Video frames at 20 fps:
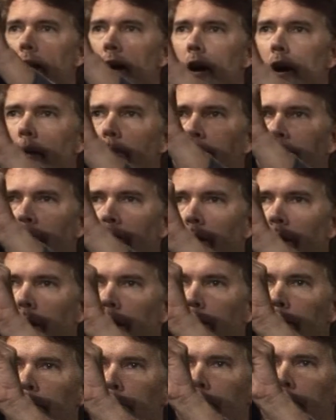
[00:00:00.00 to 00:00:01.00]
come
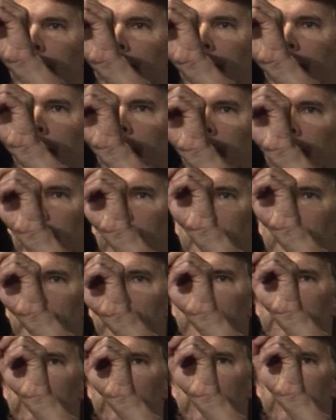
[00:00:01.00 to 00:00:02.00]
from
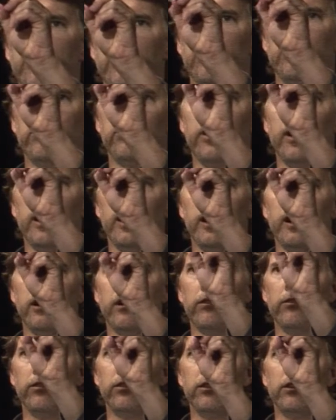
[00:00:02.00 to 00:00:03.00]
in terms
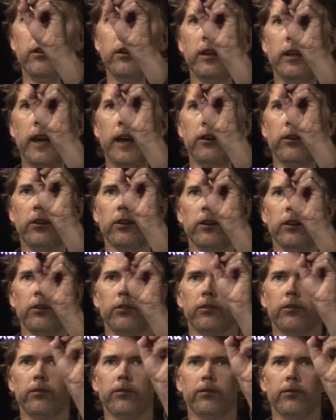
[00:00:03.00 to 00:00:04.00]
of
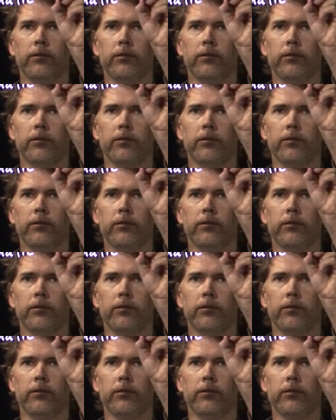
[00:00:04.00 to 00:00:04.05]
calculus.